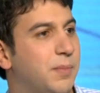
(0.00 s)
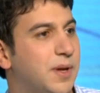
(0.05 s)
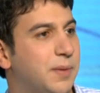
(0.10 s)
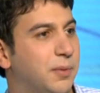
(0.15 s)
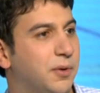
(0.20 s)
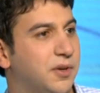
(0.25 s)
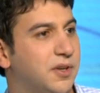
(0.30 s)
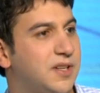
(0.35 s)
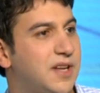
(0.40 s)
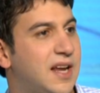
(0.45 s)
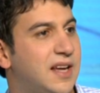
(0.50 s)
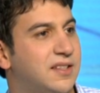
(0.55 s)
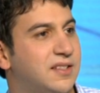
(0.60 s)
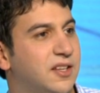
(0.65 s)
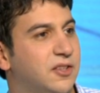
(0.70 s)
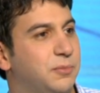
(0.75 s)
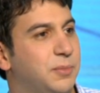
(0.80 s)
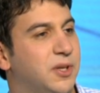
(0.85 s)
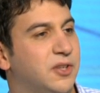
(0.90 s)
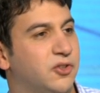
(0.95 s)
people to taste
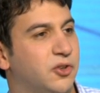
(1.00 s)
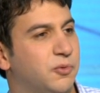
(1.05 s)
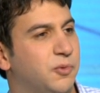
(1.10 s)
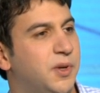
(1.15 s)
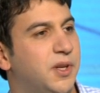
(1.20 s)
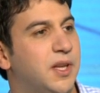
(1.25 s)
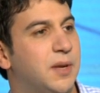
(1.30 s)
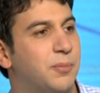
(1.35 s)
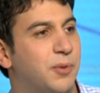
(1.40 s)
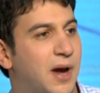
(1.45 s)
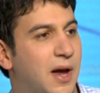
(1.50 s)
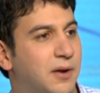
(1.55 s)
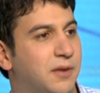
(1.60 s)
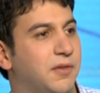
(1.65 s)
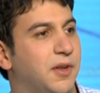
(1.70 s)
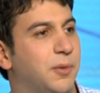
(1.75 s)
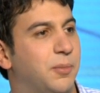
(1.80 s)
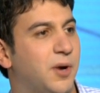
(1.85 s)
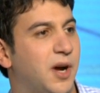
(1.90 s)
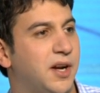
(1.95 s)
this because they're really proud of
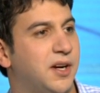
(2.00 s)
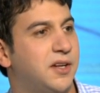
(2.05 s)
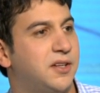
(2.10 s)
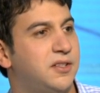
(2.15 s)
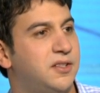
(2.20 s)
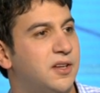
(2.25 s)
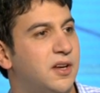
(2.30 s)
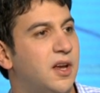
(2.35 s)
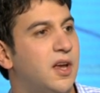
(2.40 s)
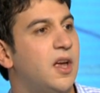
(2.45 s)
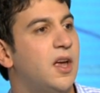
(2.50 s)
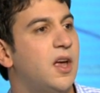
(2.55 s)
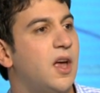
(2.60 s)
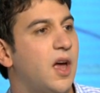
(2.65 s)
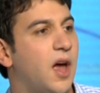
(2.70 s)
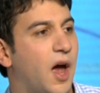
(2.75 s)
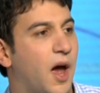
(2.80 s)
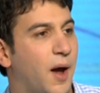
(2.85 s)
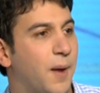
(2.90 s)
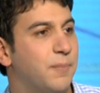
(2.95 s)
their products.
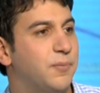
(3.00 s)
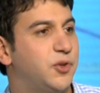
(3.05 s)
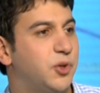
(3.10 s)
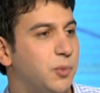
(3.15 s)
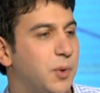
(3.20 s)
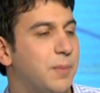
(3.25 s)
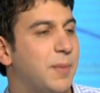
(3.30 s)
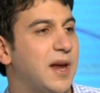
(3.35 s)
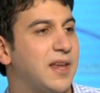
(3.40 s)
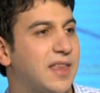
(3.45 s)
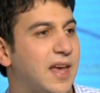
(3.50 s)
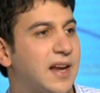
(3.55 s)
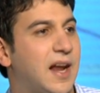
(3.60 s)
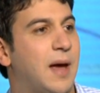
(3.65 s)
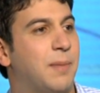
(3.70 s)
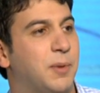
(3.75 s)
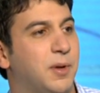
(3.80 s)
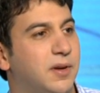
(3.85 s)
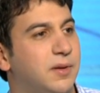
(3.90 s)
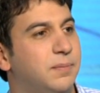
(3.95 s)
Um, so we make that
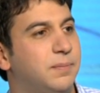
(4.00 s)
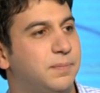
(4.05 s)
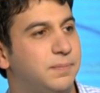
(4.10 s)
happen.